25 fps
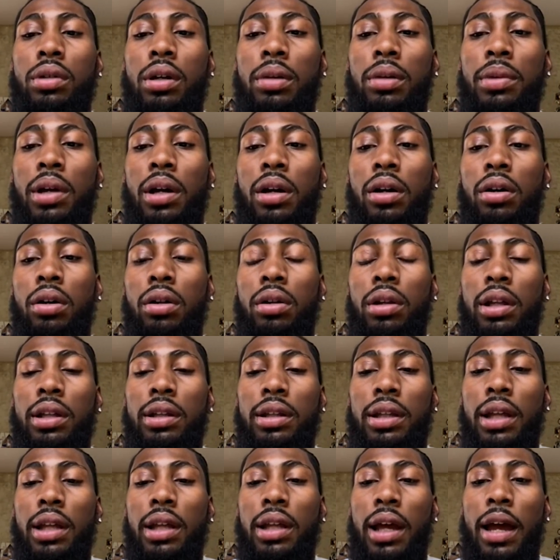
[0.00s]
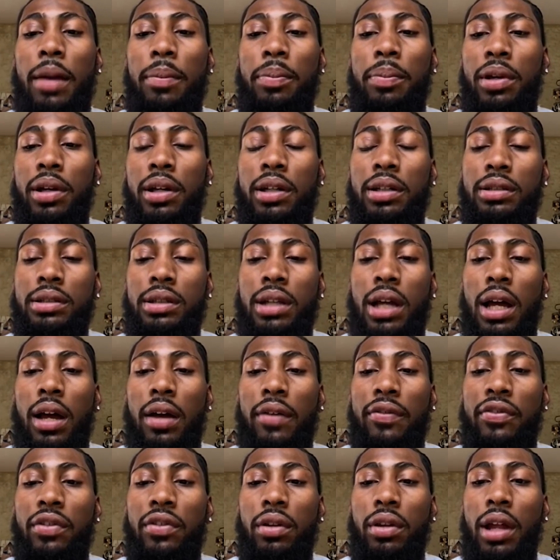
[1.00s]
I'm not gonna let that happen because
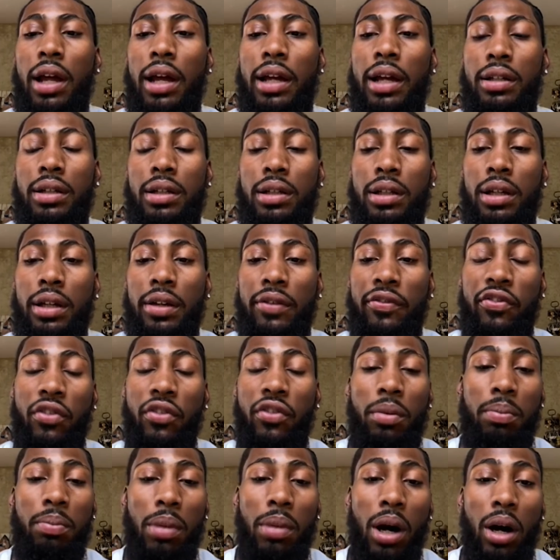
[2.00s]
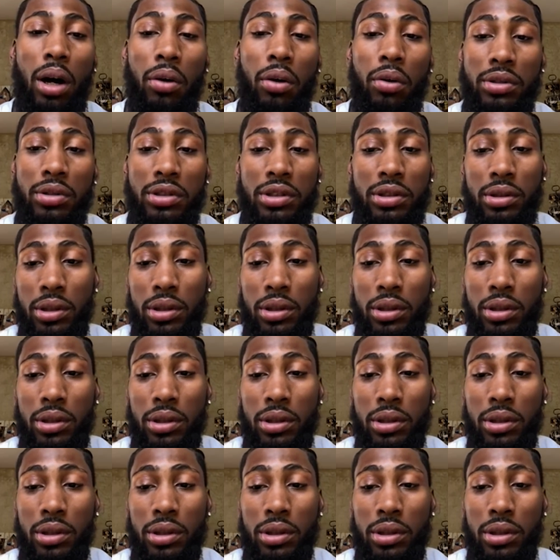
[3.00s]
I feel like in football,